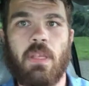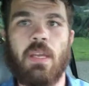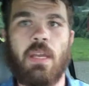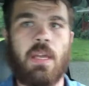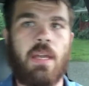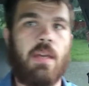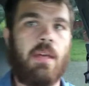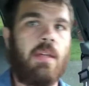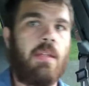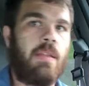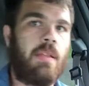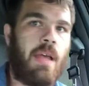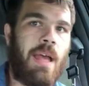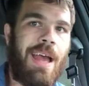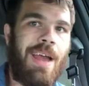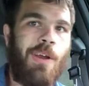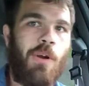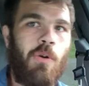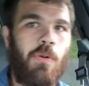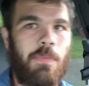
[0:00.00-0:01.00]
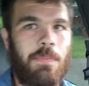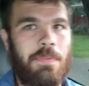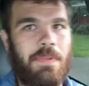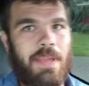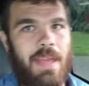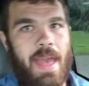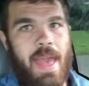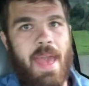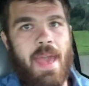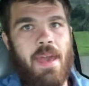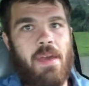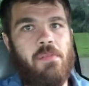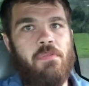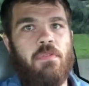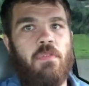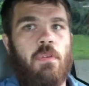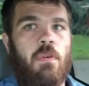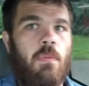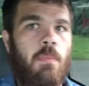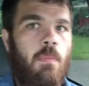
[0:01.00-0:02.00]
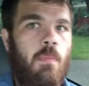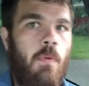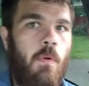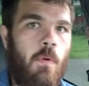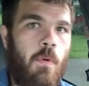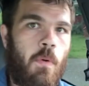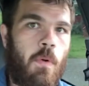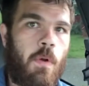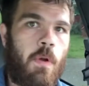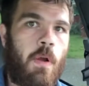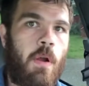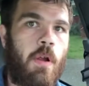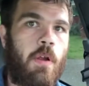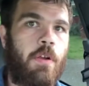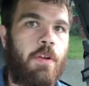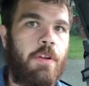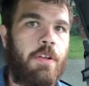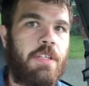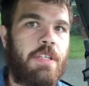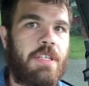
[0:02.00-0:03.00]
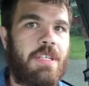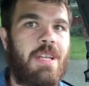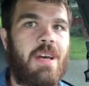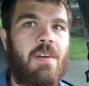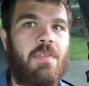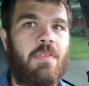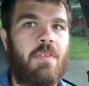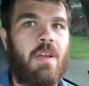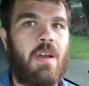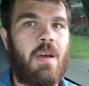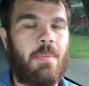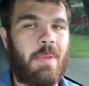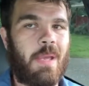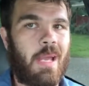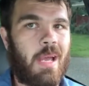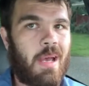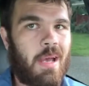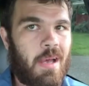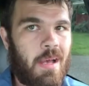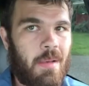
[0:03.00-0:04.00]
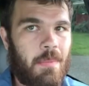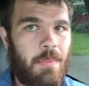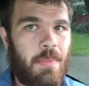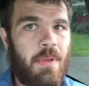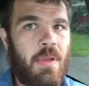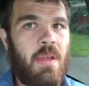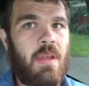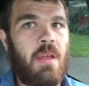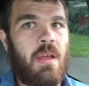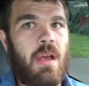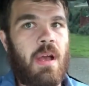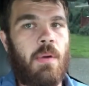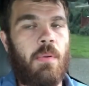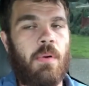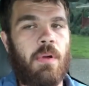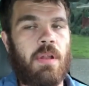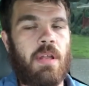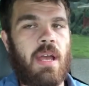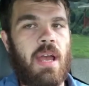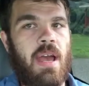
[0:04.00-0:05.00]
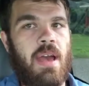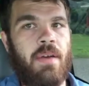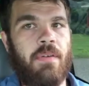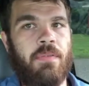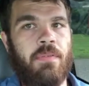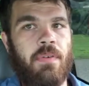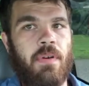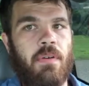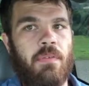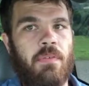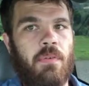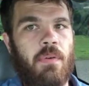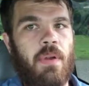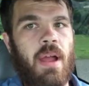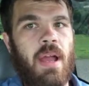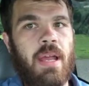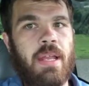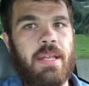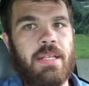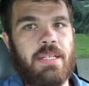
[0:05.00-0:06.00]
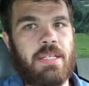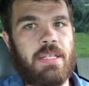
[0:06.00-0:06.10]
And I hope to have more good stuff coming up. I want to have a variety of